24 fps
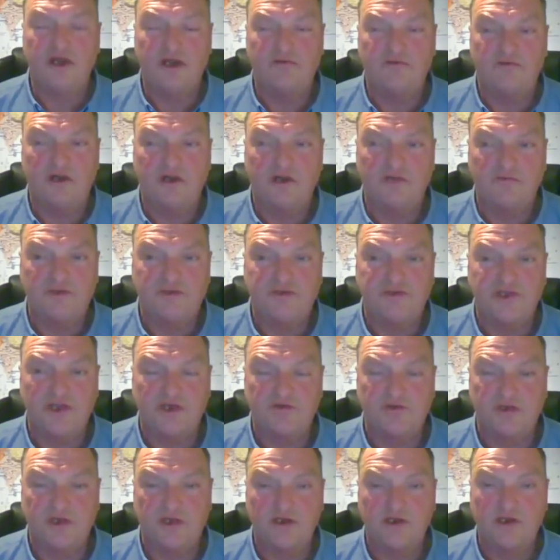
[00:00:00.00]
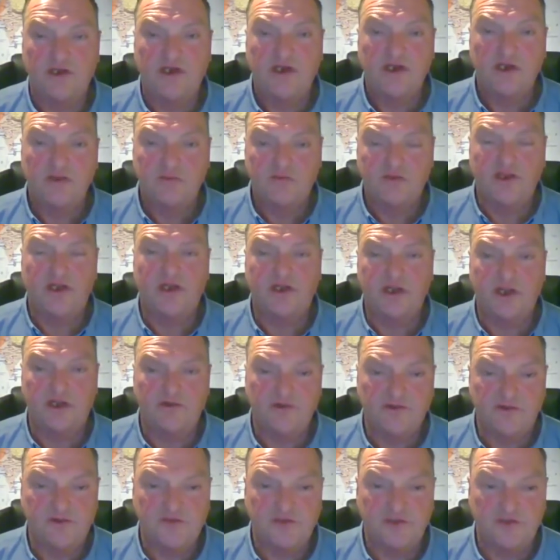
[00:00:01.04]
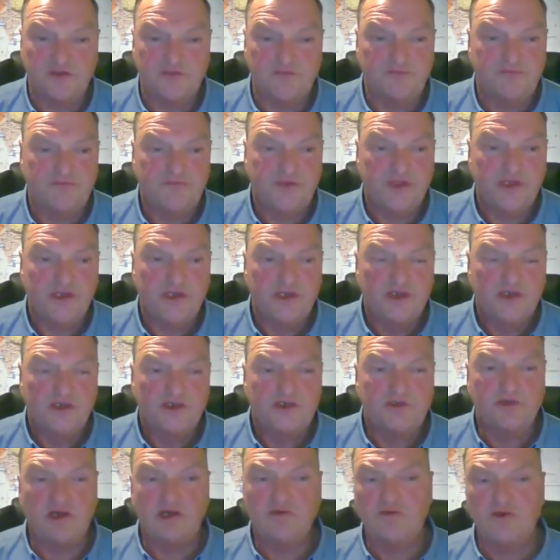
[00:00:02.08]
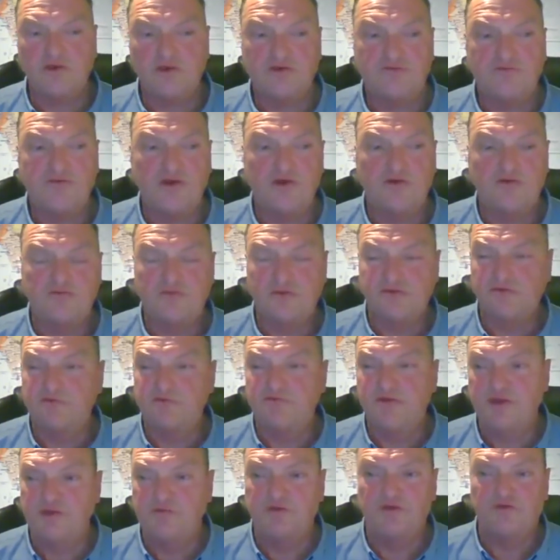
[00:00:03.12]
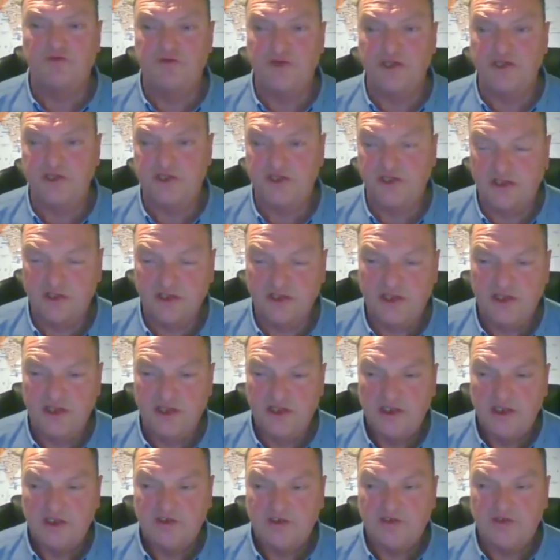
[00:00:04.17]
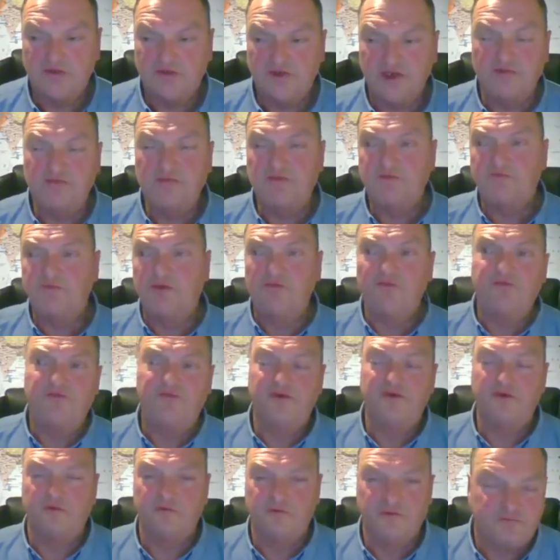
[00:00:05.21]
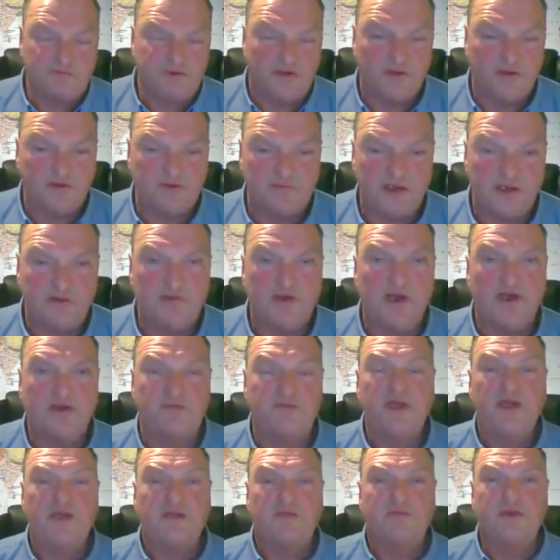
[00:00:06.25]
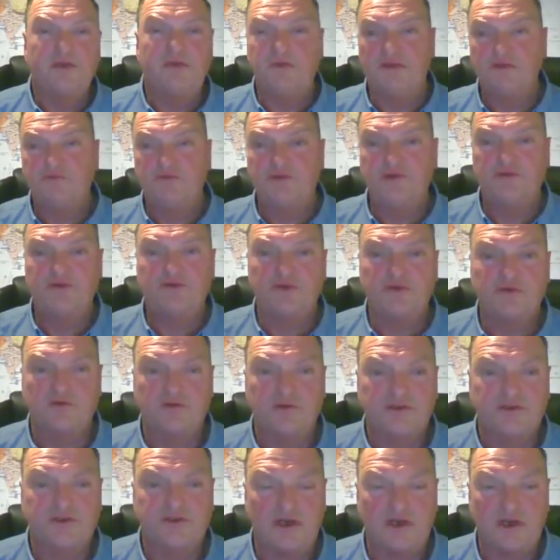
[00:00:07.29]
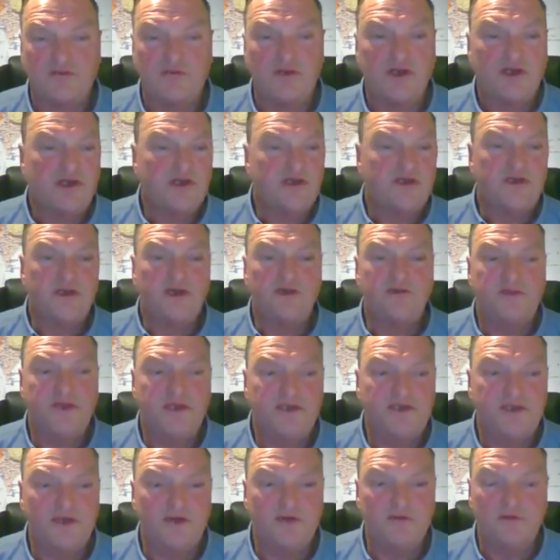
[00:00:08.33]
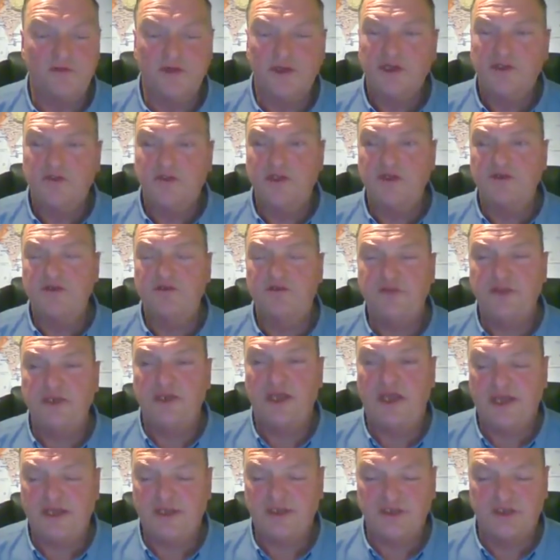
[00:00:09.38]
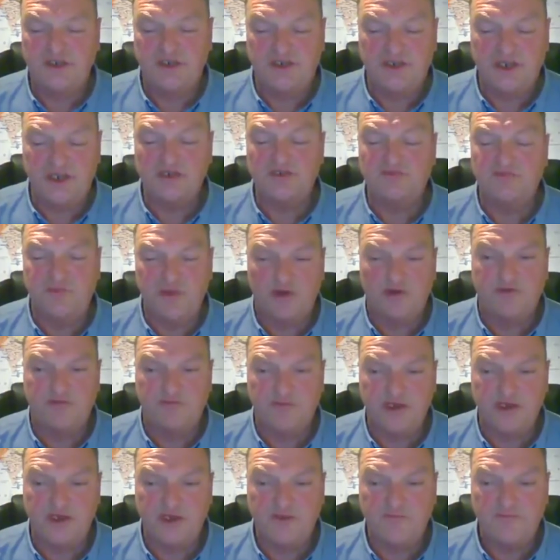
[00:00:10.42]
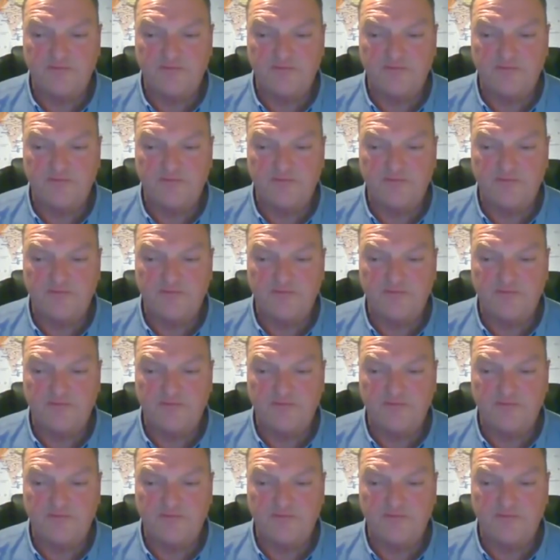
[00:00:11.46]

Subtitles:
lime and soda, but I go into them. Do I watch films with people drinking? Do James Bond films bother me where people are boozing all the time? No, they don't. The only thing that actually does bother me